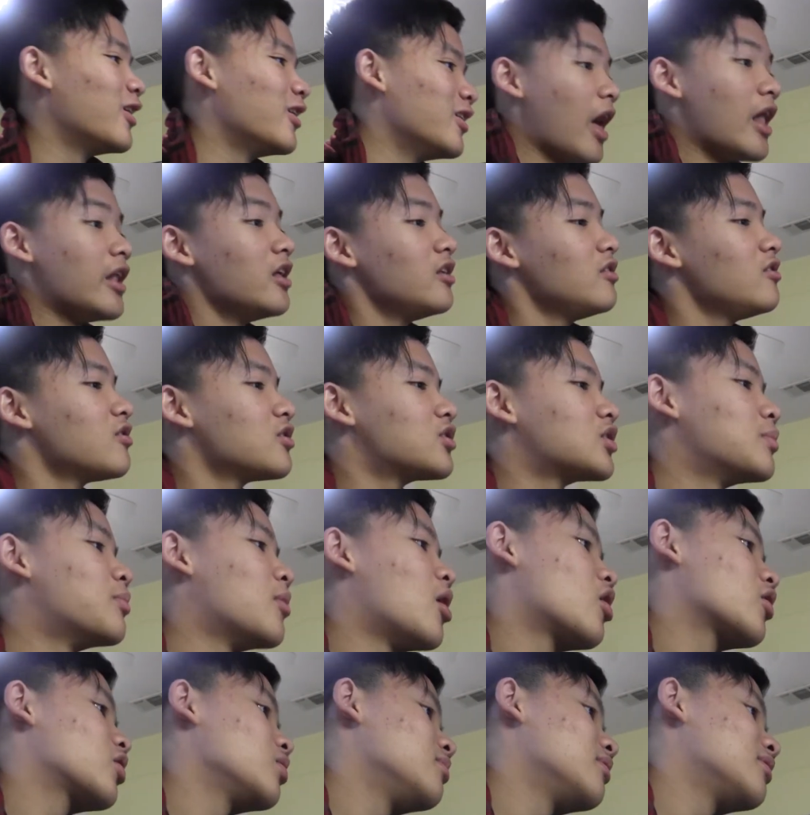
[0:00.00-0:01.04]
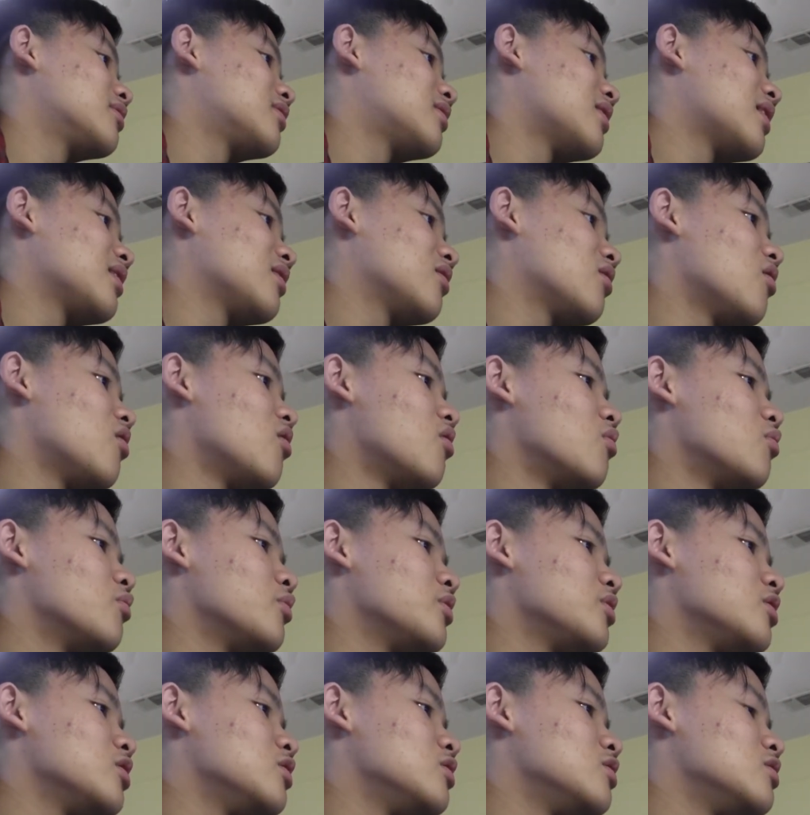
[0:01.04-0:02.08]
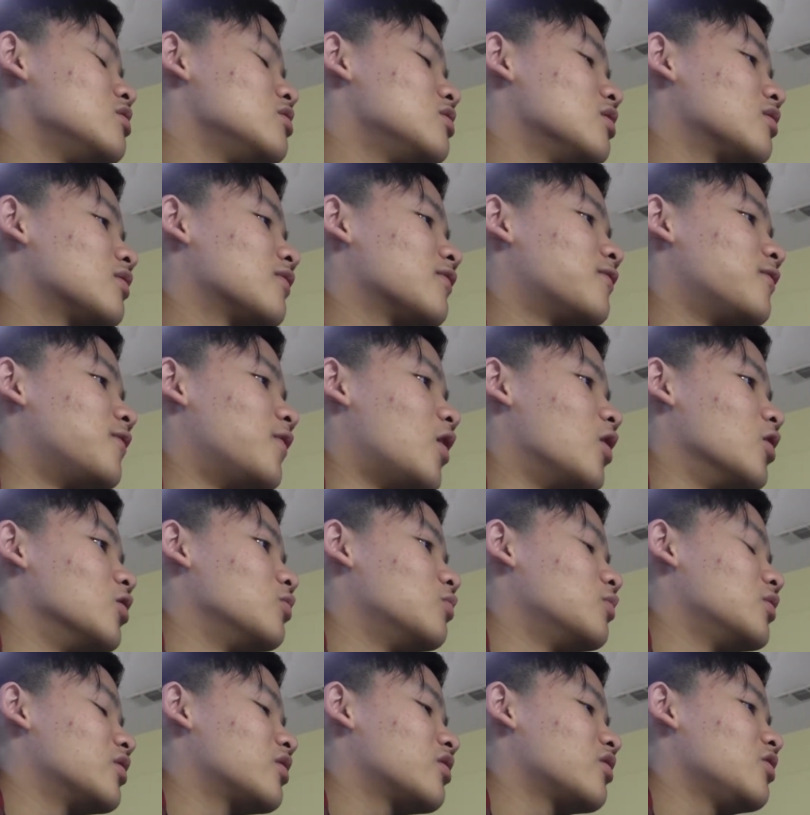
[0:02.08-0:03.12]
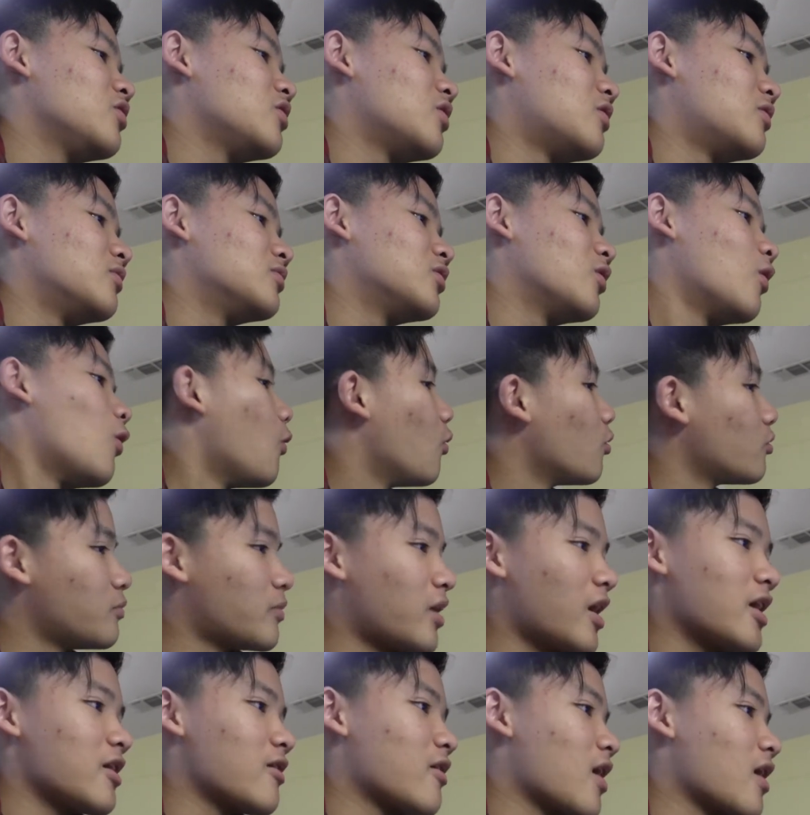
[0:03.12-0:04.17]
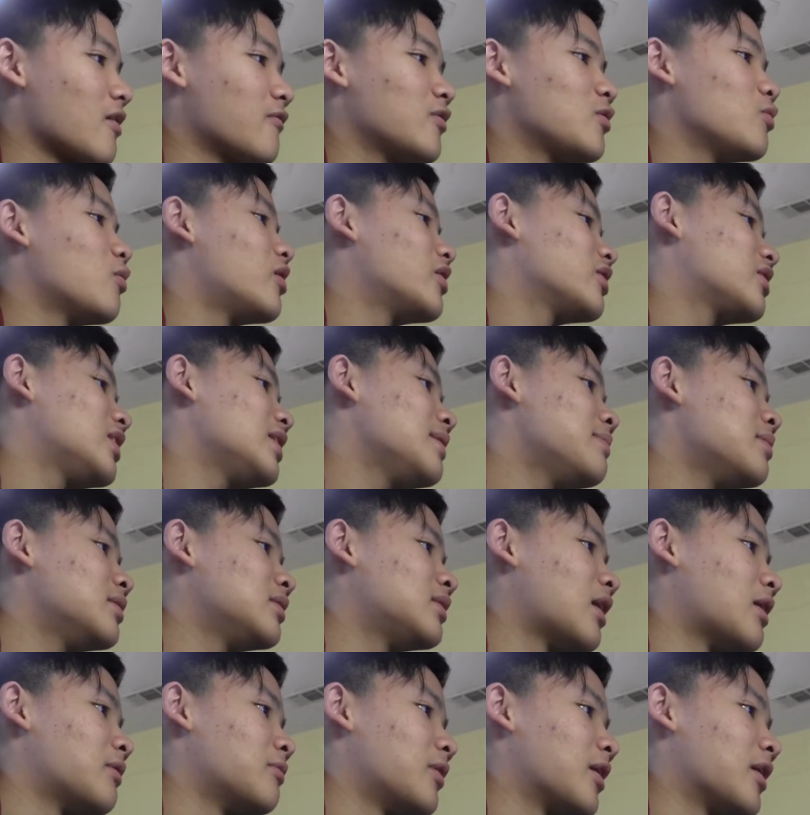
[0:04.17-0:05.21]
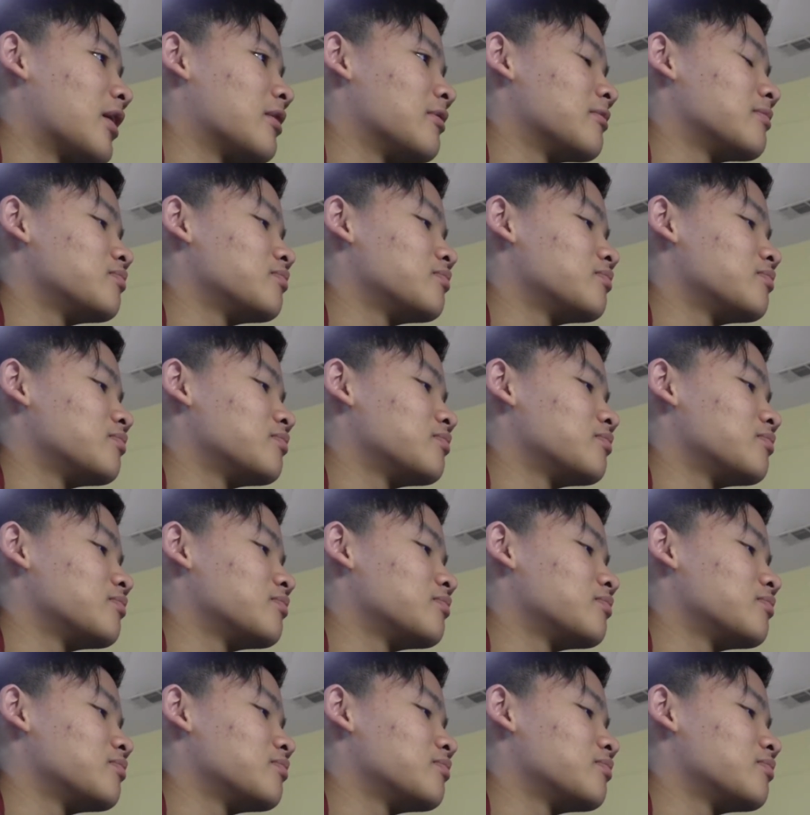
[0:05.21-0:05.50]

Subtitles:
And then there's some arguments saying, oh, it doesn't follow with, the old Minecraft, we want to keep it that way.